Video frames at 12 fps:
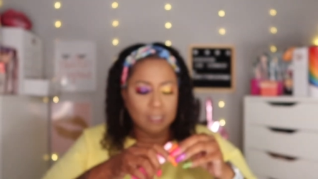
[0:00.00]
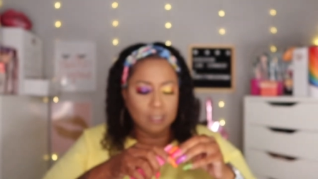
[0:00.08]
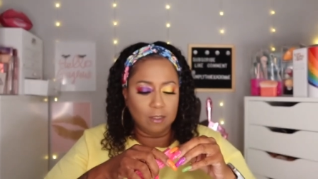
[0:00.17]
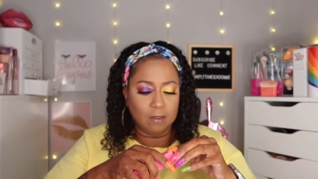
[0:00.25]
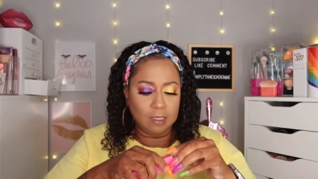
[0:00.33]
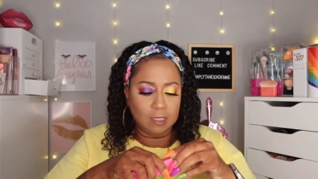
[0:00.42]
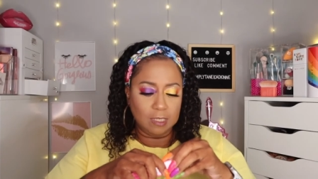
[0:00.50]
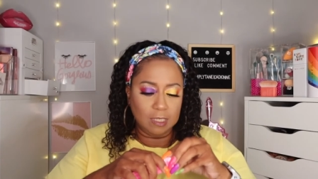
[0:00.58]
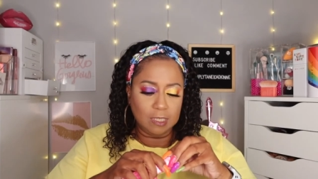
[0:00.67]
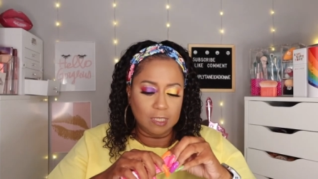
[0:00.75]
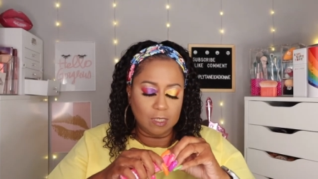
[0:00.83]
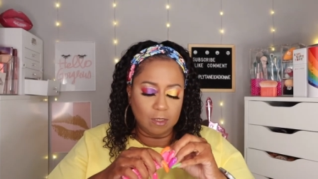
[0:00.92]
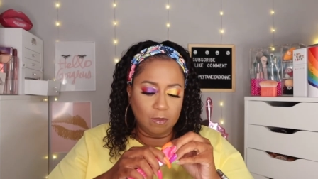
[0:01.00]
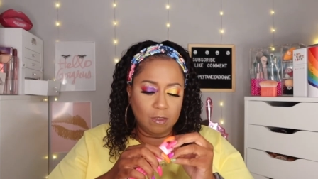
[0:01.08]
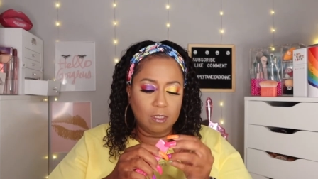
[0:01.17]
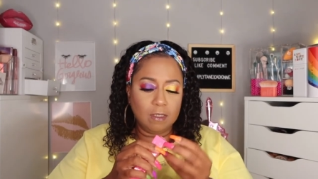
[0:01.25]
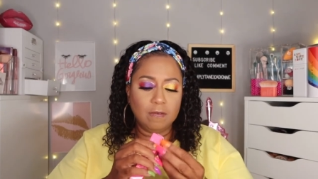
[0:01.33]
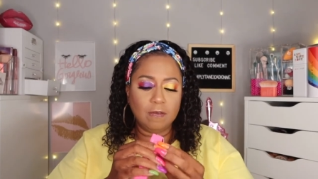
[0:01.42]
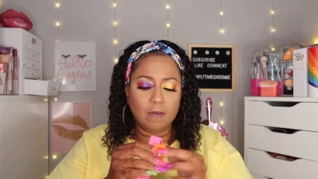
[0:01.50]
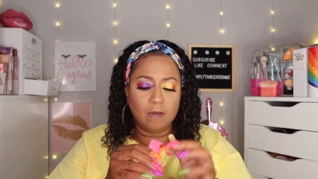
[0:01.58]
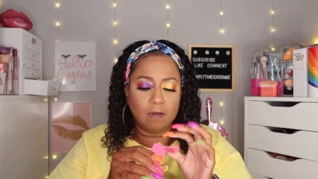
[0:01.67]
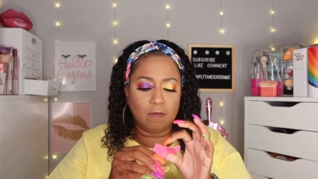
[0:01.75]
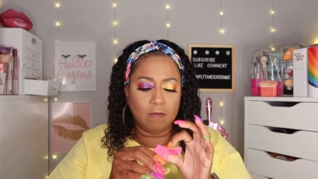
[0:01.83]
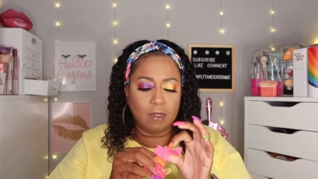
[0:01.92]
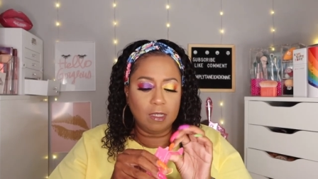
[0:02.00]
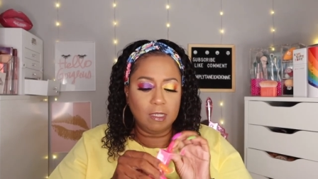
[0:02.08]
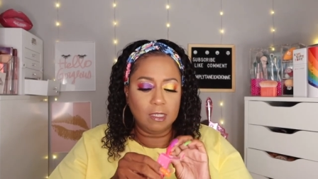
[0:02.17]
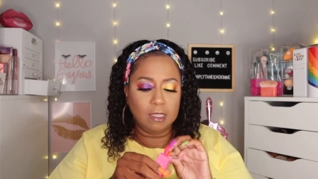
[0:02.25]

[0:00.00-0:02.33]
So this is an exclusive. All right.